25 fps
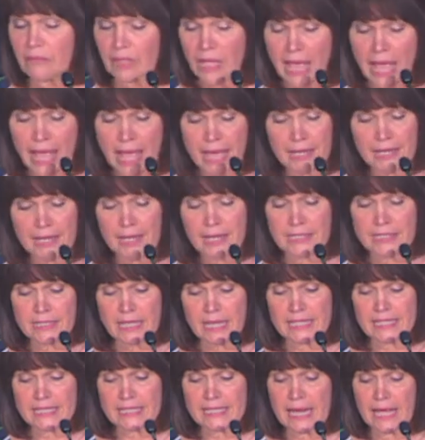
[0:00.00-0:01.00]
And as
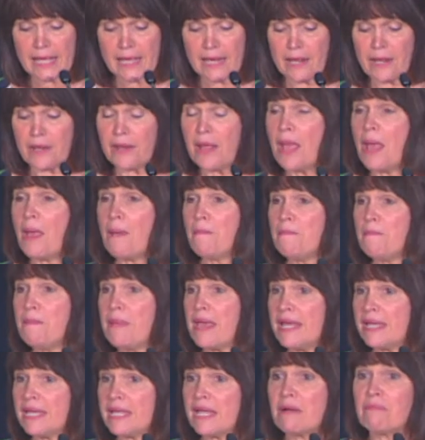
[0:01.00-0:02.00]
I stated,
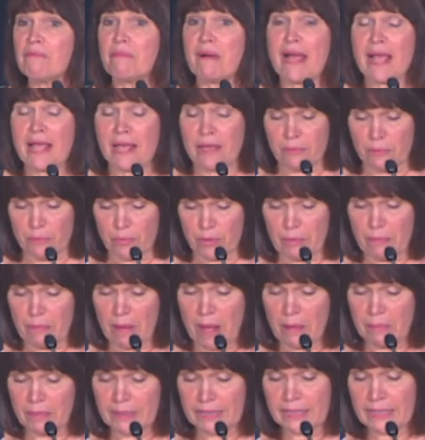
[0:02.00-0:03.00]
many of my
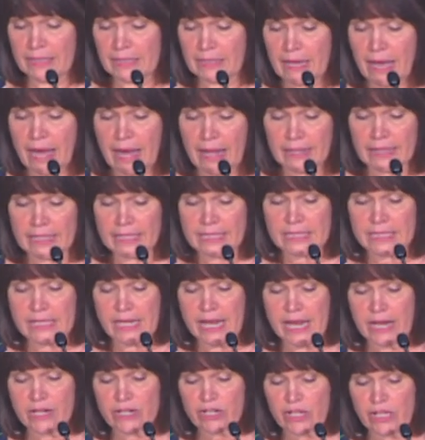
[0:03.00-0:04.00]
Republican colleagues
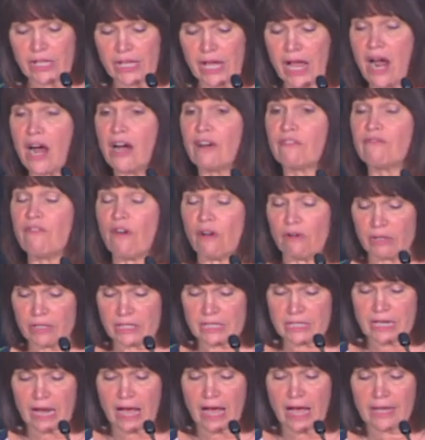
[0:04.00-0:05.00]
nationally are
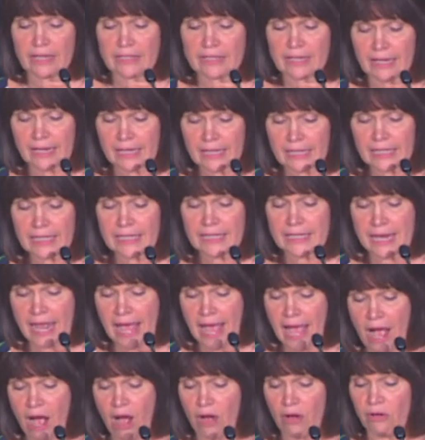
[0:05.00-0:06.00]
focused on cutting
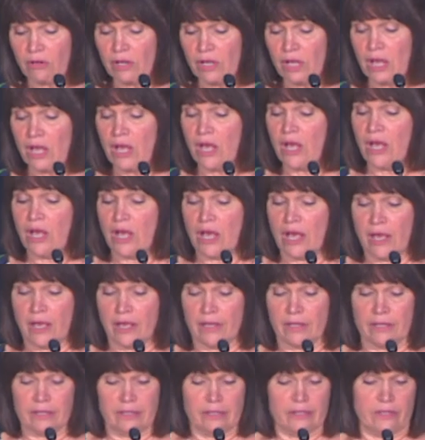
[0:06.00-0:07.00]
now.
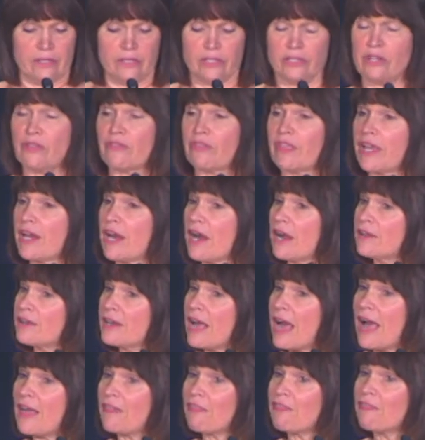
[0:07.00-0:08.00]
So they are
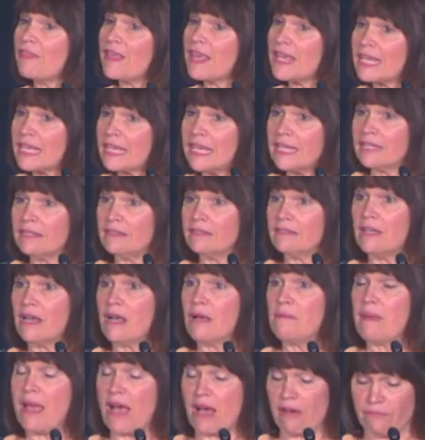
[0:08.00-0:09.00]
not thinking
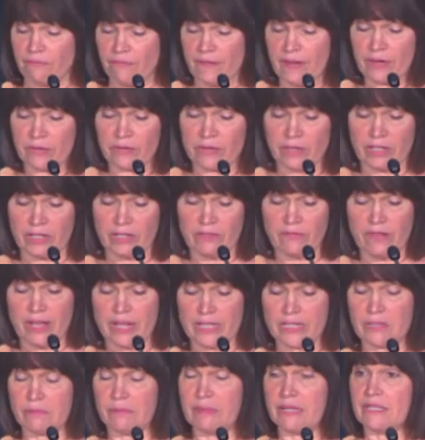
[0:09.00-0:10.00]
about federal
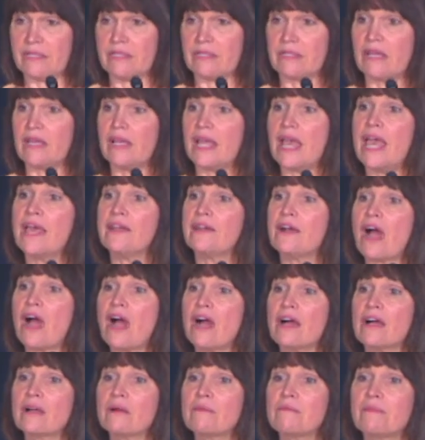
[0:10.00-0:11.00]
investments and
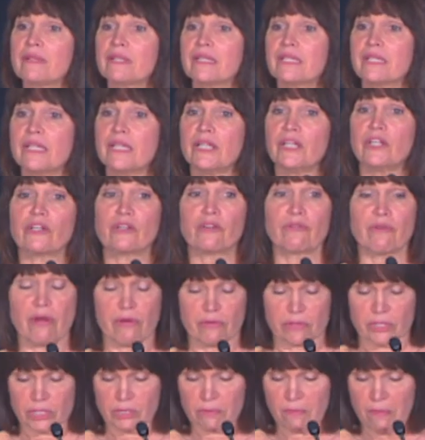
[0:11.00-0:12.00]
our ability to
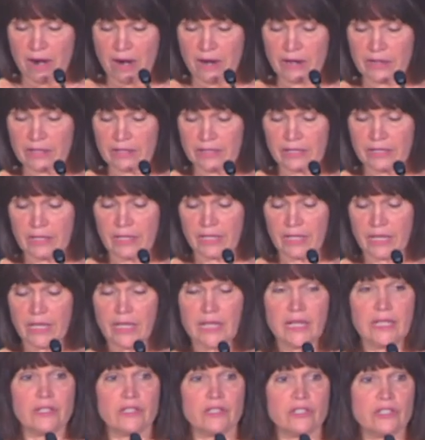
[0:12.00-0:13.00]
grow smart
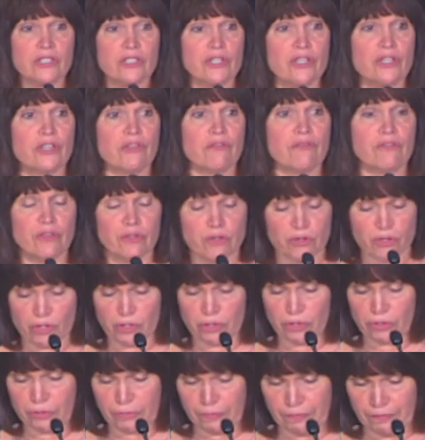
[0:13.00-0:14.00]
into the
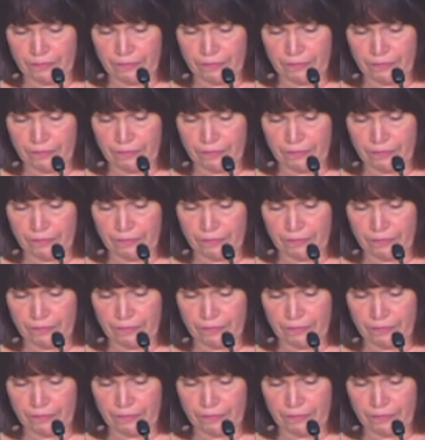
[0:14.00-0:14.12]
future.